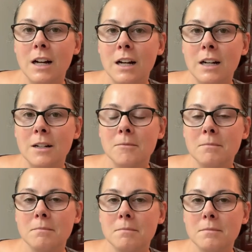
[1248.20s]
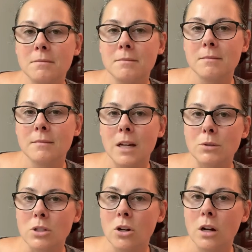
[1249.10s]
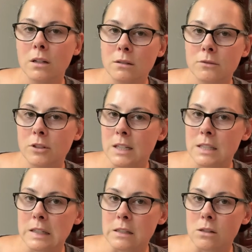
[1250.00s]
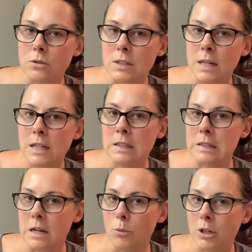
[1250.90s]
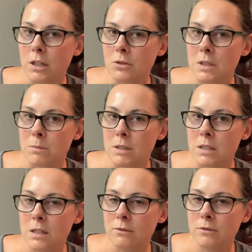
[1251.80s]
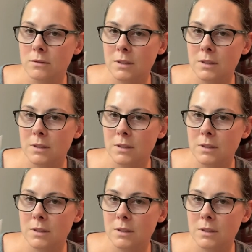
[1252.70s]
um, I was gone for like six of those days, not working on Christmas stuff.